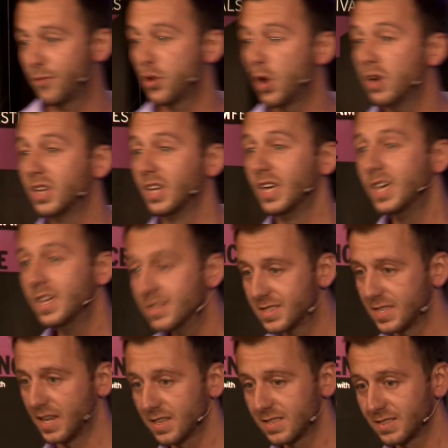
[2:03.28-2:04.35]
frank
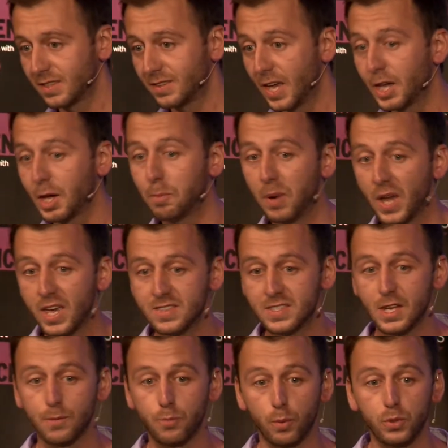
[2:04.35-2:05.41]
incest takes place
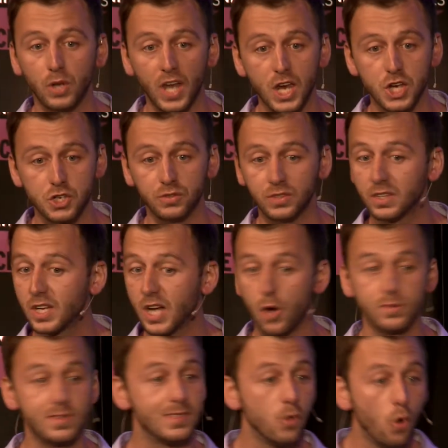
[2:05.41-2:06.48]
in a population that
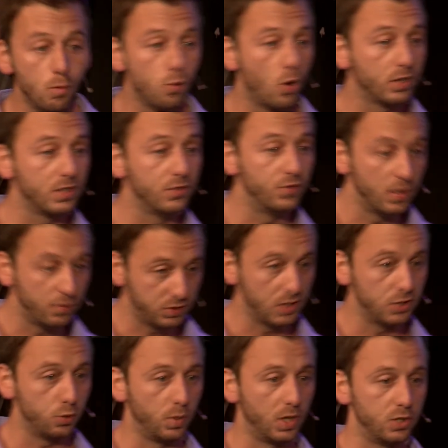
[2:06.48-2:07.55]
counts no more than 50
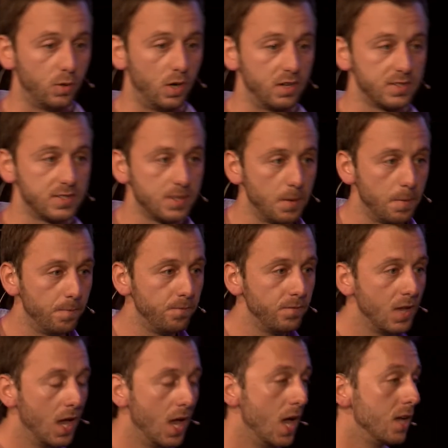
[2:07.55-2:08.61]
individuals.
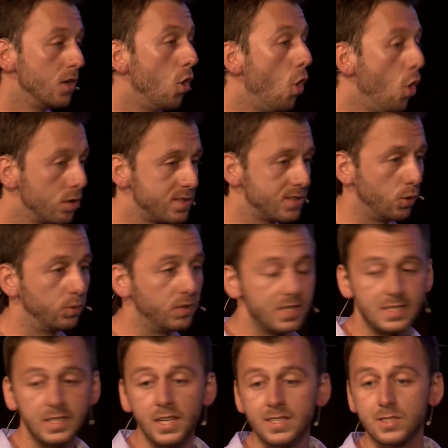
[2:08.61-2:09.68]
Also,
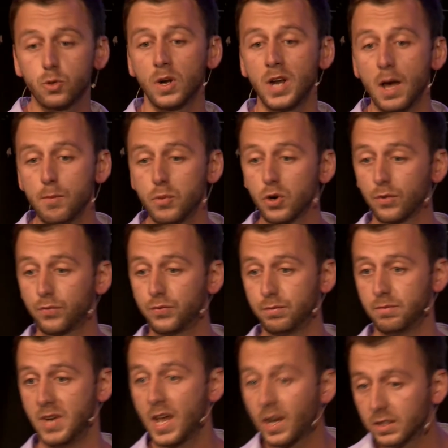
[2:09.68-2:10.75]
this leads to a number of
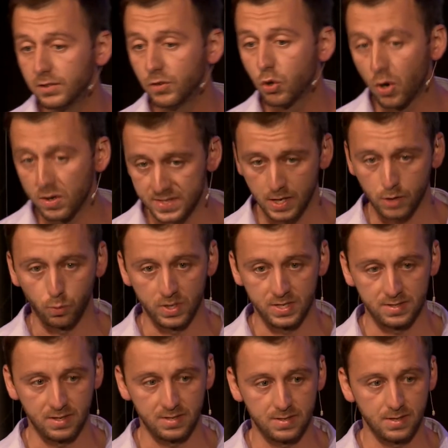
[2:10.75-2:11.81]
negative
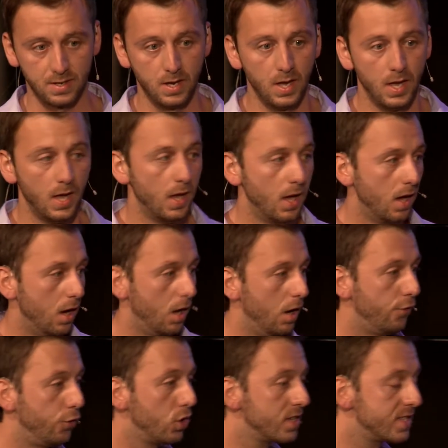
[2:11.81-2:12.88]
consequences.
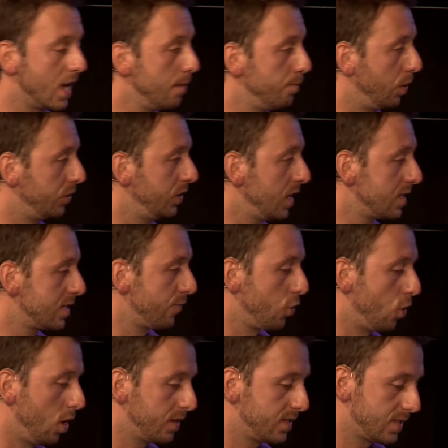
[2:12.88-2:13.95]
For example, these
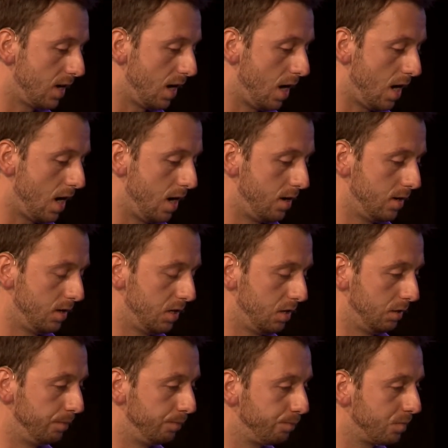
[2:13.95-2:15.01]
frogs
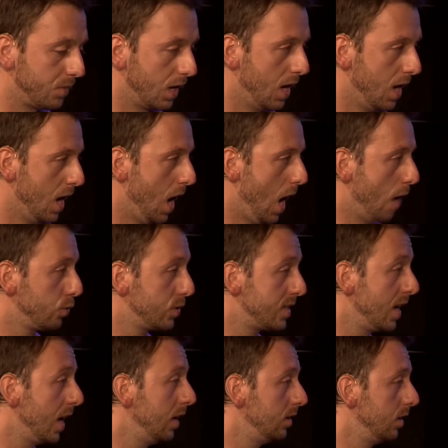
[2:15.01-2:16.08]
are, I would
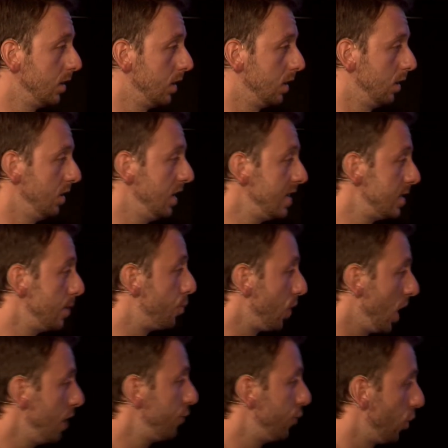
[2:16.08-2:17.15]
say, the easy
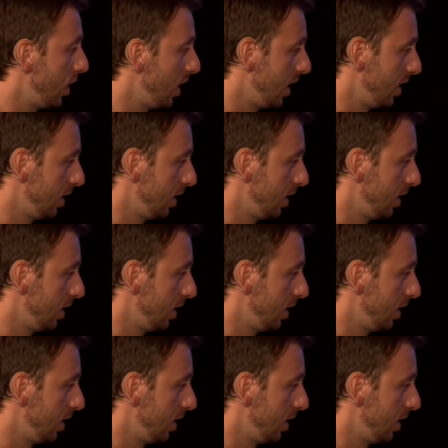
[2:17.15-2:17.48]
prey for